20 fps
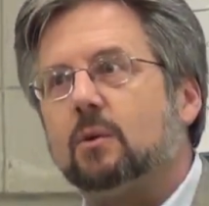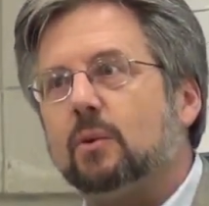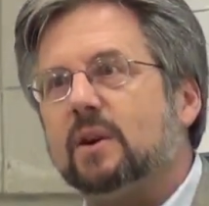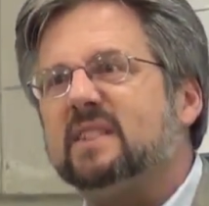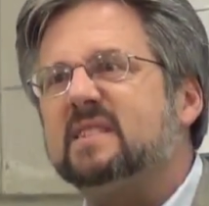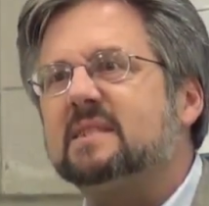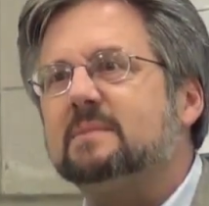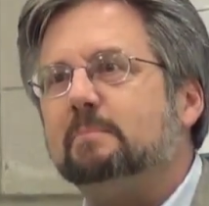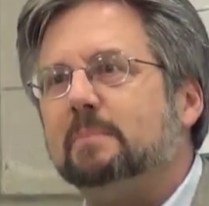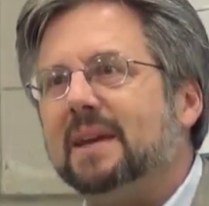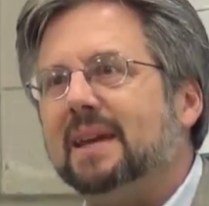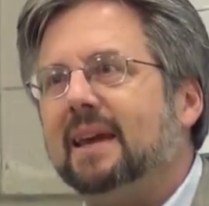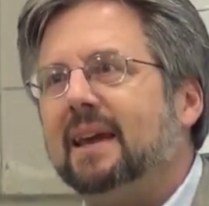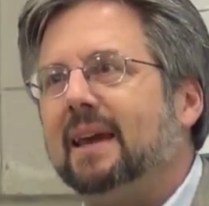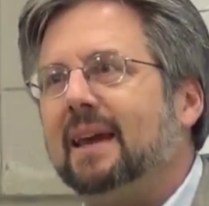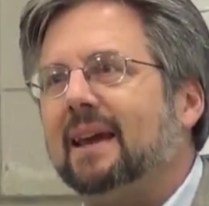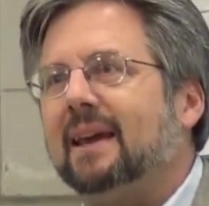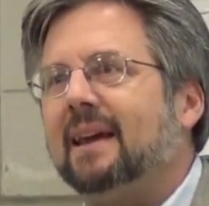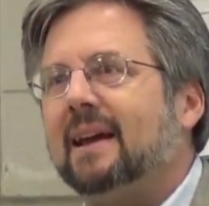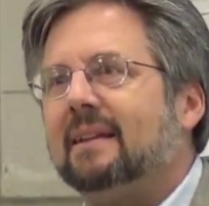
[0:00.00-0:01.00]
The risk
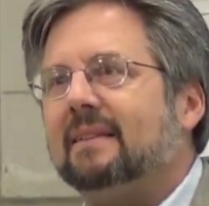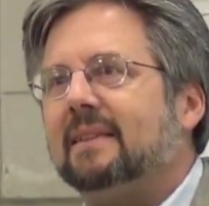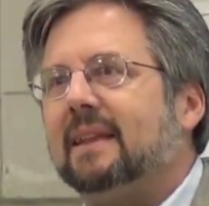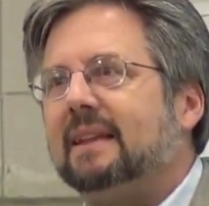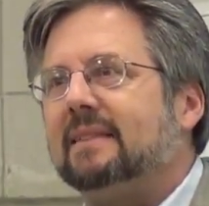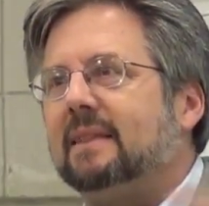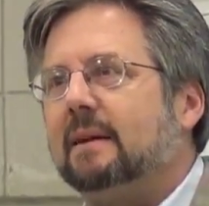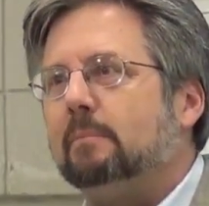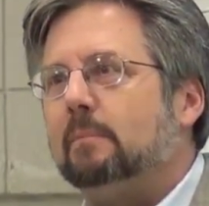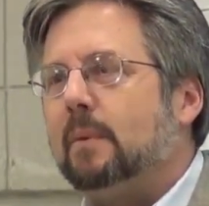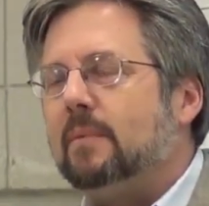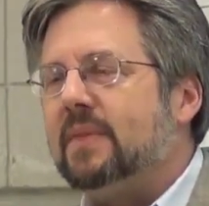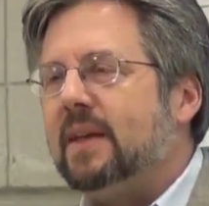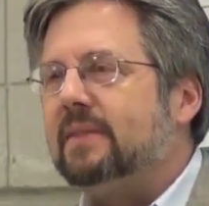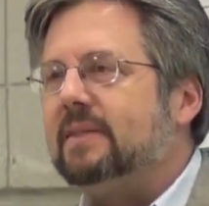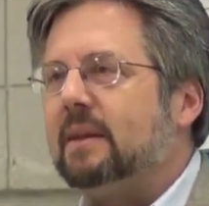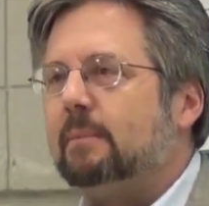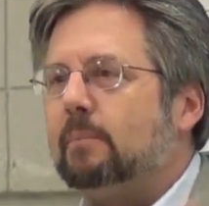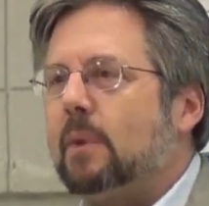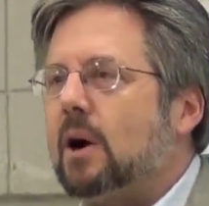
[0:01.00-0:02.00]
being that
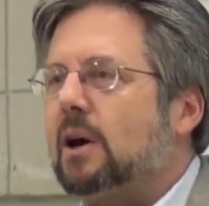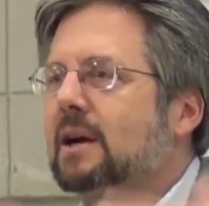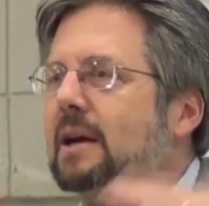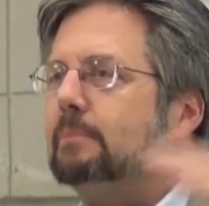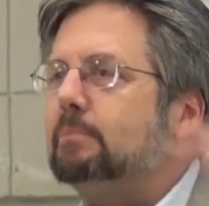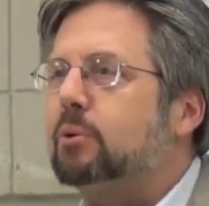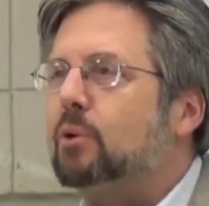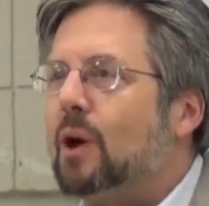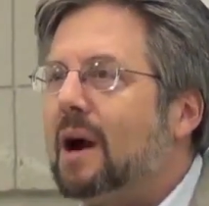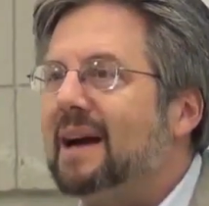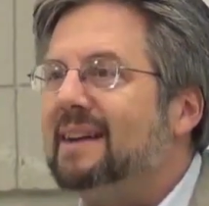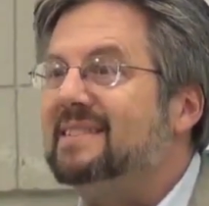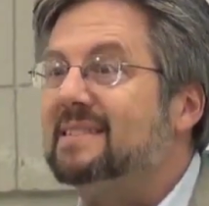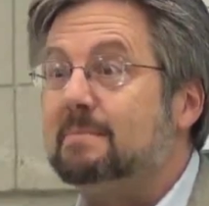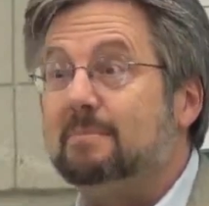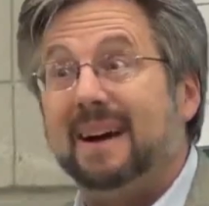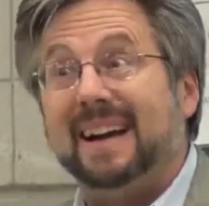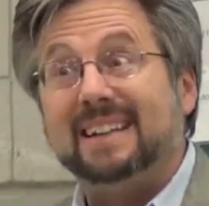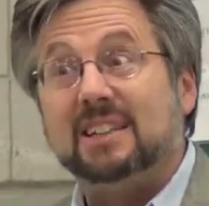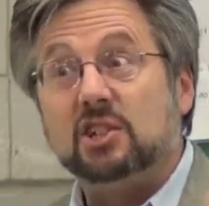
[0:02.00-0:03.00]
the market
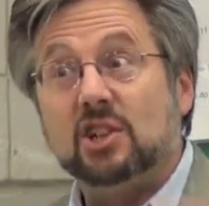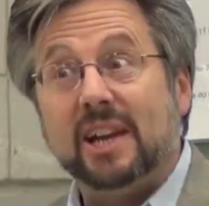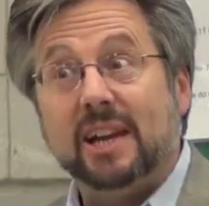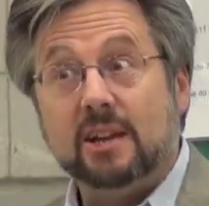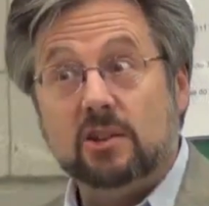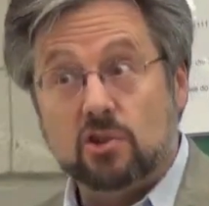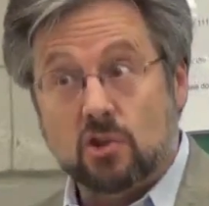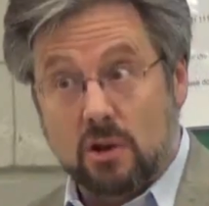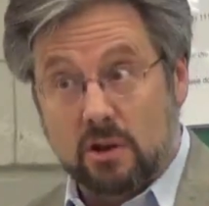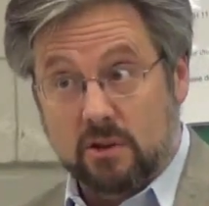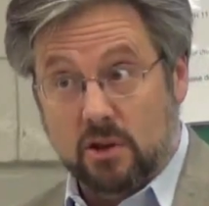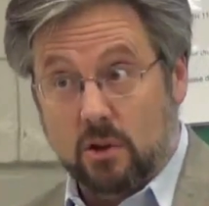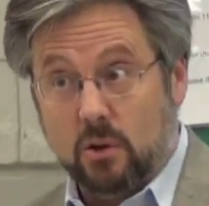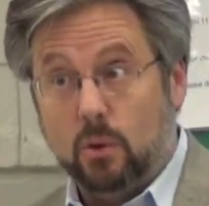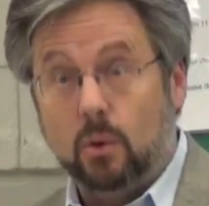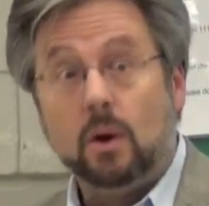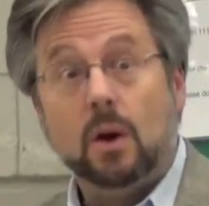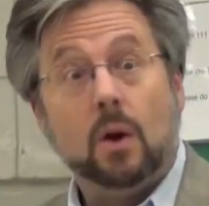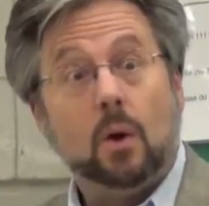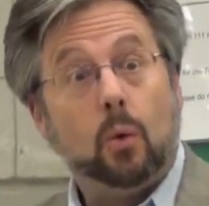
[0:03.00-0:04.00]
price might change on
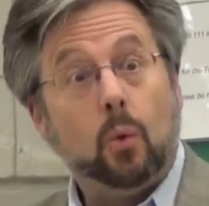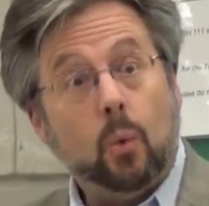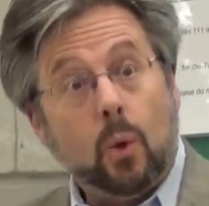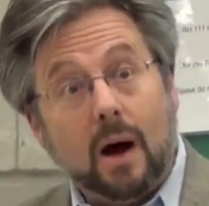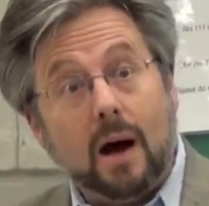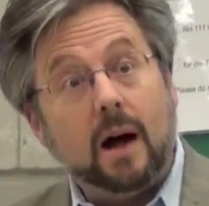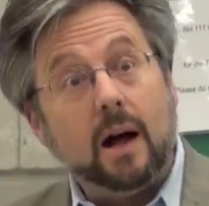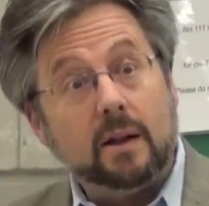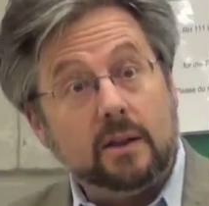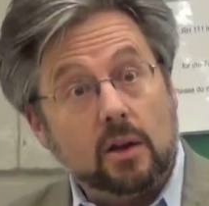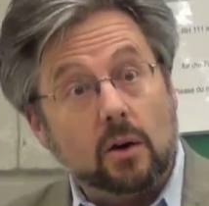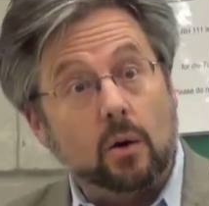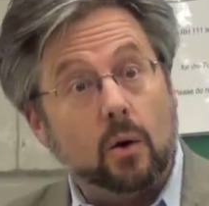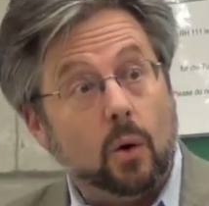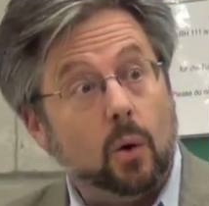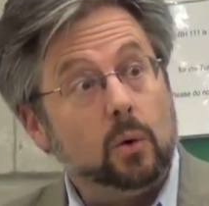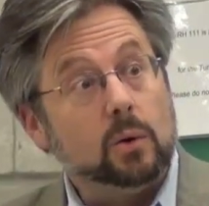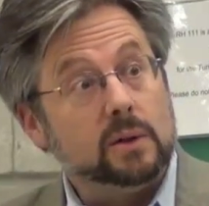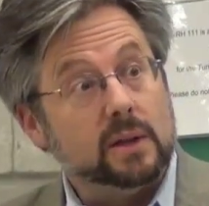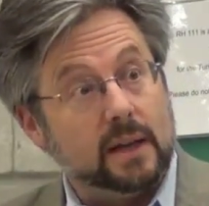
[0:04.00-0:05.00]
you while you're
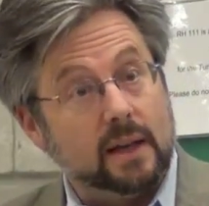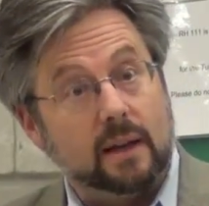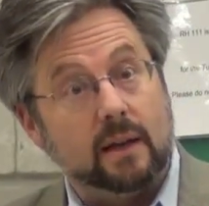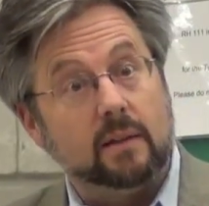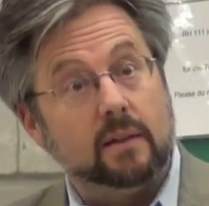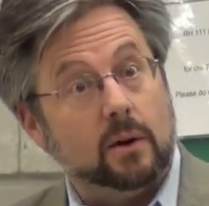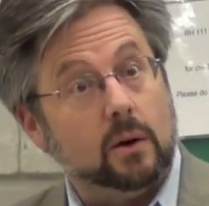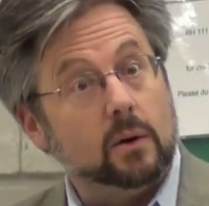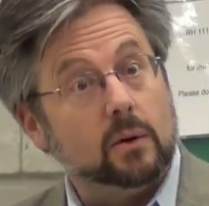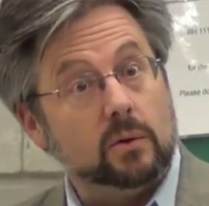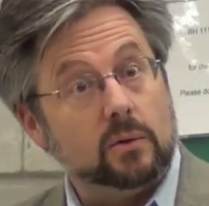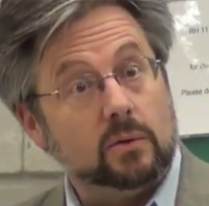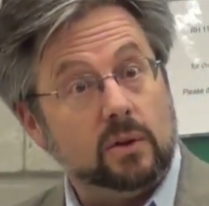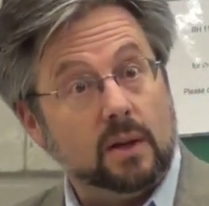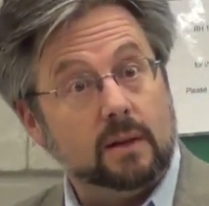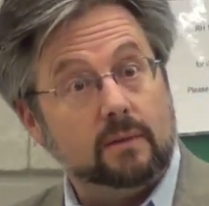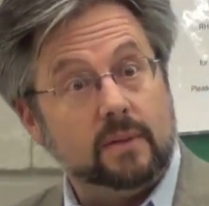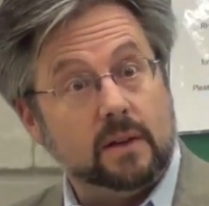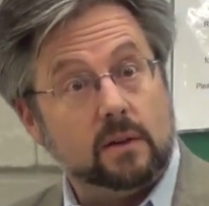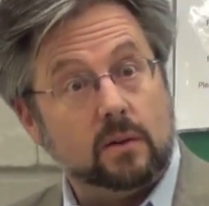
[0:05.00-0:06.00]
holding
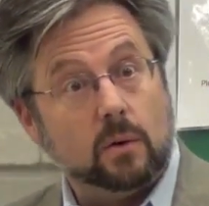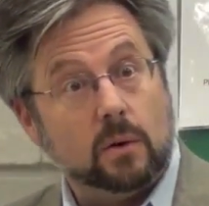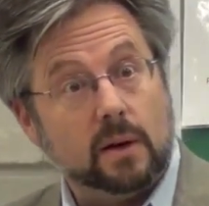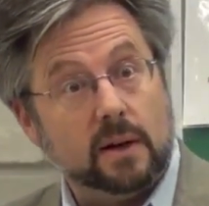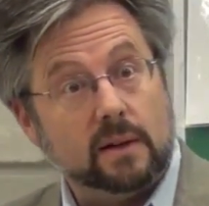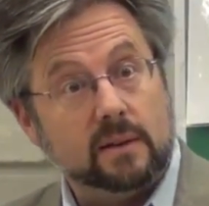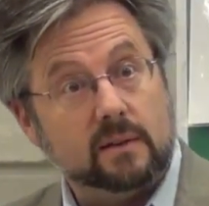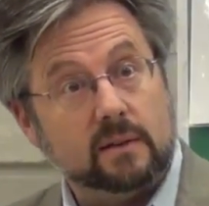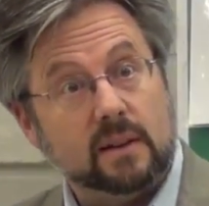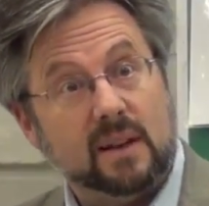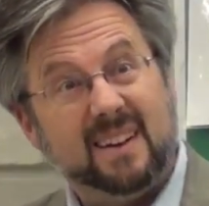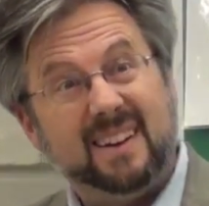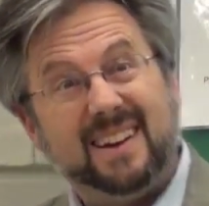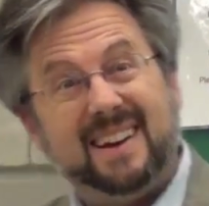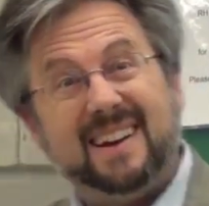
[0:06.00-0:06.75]
those inventories.